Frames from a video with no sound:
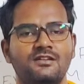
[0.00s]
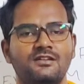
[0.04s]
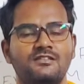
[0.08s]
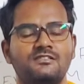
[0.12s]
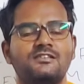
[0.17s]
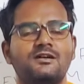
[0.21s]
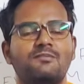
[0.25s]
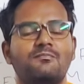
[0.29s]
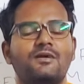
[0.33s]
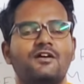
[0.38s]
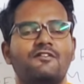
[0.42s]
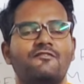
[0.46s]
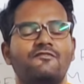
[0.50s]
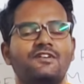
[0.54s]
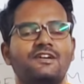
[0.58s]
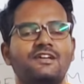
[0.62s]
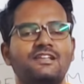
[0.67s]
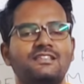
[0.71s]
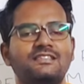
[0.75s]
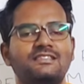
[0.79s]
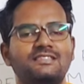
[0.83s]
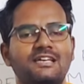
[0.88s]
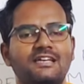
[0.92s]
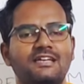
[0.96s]
Some are
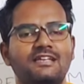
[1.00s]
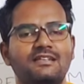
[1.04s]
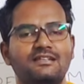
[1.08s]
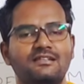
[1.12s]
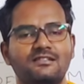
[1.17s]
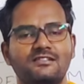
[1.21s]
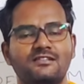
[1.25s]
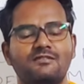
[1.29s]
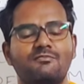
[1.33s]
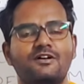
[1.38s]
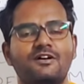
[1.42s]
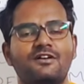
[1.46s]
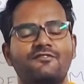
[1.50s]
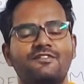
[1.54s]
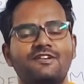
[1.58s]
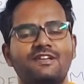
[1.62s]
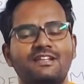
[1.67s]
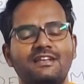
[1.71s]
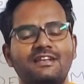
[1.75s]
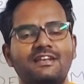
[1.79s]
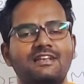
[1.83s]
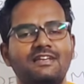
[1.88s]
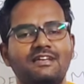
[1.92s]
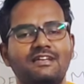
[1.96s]
very thin, some are
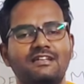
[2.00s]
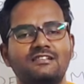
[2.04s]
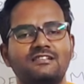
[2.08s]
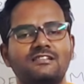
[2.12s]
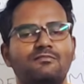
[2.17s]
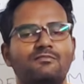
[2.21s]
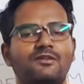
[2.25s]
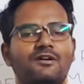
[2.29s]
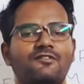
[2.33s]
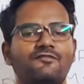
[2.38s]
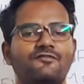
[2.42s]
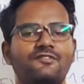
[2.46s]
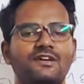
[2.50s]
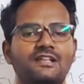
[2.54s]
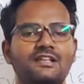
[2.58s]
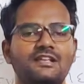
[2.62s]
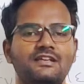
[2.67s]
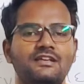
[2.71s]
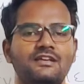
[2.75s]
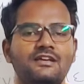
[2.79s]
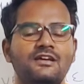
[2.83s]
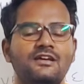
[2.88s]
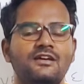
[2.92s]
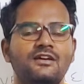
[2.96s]
very lean, some are
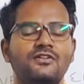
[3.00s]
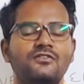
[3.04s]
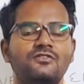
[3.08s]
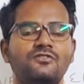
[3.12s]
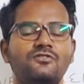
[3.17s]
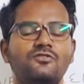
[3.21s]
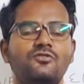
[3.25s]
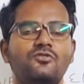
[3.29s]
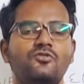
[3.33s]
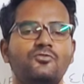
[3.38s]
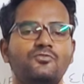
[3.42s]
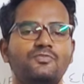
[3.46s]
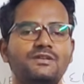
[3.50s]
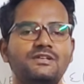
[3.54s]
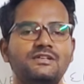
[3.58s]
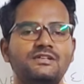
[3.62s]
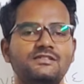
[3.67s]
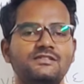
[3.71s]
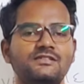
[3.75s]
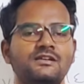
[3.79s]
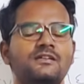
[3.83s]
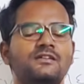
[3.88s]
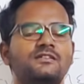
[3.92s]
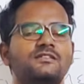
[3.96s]
very
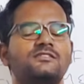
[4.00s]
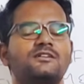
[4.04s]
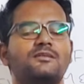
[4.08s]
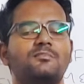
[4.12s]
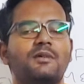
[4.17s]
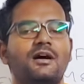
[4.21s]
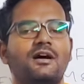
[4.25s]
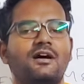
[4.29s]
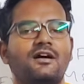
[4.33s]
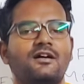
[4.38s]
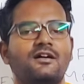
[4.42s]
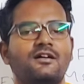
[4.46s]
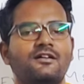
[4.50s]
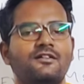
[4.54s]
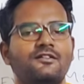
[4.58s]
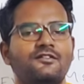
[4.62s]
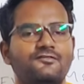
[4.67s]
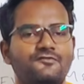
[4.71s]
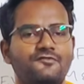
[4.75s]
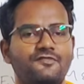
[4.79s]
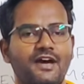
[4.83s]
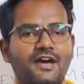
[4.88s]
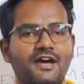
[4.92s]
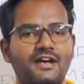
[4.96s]
obese, some are
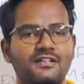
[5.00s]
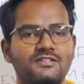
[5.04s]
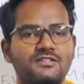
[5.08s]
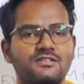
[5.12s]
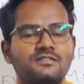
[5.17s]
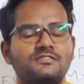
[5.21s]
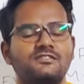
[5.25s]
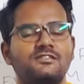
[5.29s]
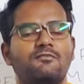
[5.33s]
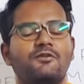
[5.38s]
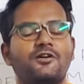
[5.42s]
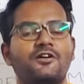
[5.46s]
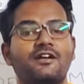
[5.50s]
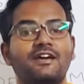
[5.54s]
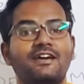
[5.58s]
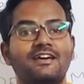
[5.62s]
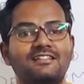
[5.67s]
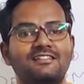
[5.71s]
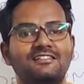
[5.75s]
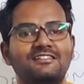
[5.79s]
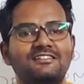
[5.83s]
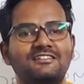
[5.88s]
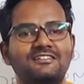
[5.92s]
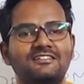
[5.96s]
fat, some are
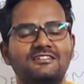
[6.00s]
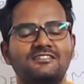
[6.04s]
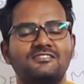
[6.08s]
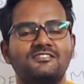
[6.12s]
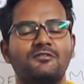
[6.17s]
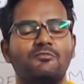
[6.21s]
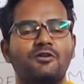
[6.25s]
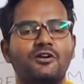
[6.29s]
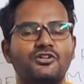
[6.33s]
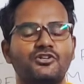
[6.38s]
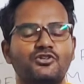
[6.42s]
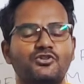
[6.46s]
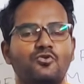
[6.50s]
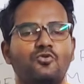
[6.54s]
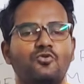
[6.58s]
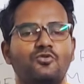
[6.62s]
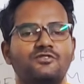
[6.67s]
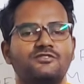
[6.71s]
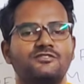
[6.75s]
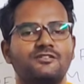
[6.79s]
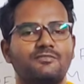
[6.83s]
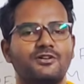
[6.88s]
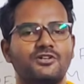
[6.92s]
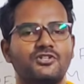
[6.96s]
healthy, some are
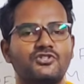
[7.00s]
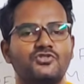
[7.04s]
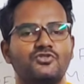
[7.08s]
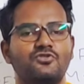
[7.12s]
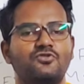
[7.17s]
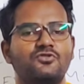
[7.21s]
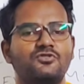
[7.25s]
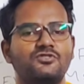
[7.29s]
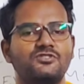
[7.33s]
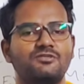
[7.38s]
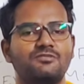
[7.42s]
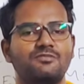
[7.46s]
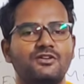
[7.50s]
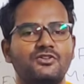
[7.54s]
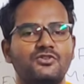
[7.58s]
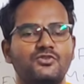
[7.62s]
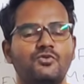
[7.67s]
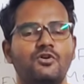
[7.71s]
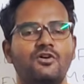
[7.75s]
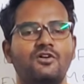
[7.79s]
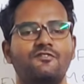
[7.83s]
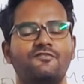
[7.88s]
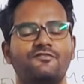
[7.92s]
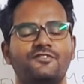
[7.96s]
tall, some are short, some are
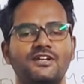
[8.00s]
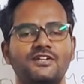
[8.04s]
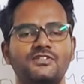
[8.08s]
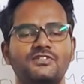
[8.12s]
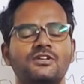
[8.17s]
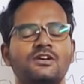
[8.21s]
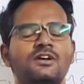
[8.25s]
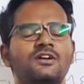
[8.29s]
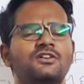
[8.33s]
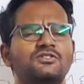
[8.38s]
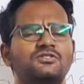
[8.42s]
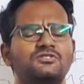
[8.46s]
dwarf, right?